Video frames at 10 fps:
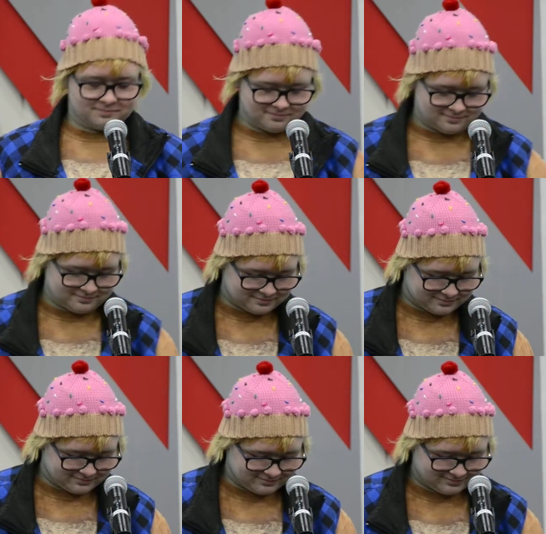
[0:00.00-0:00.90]

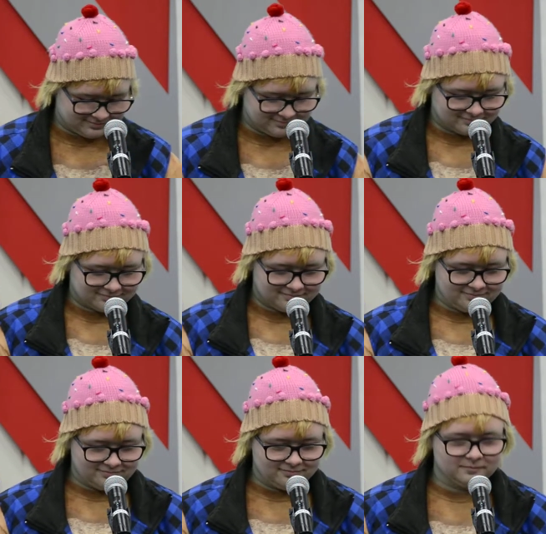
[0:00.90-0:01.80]

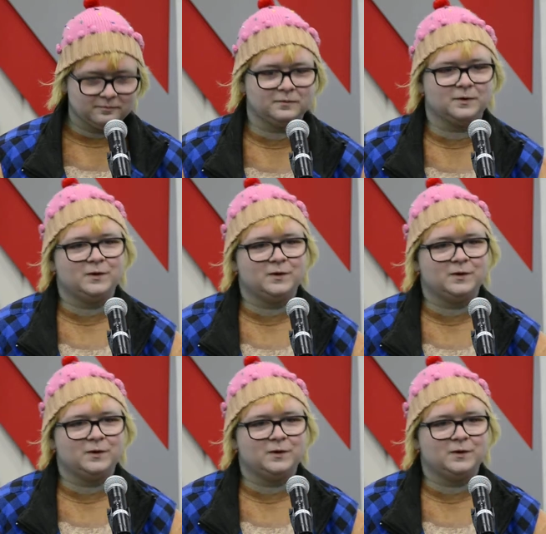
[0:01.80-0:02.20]
[no speech]